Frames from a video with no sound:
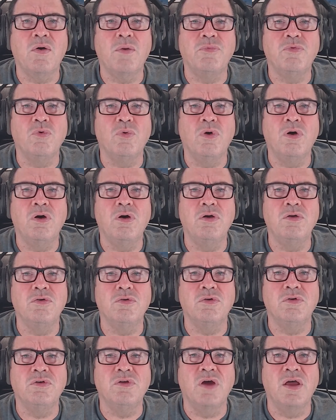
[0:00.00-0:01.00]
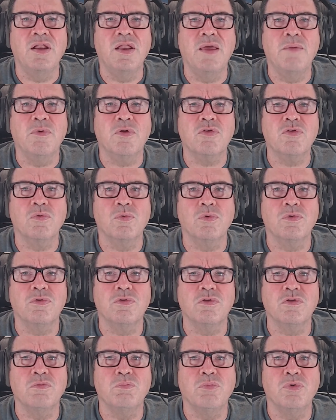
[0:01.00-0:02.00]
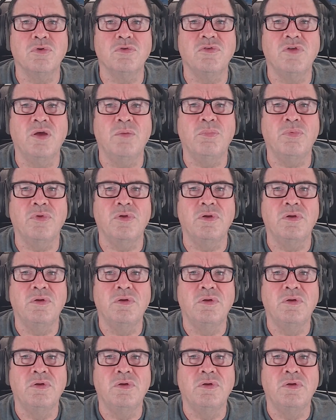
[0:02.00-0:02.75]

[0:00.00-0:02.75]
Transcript: to 100 dynamic sources per template.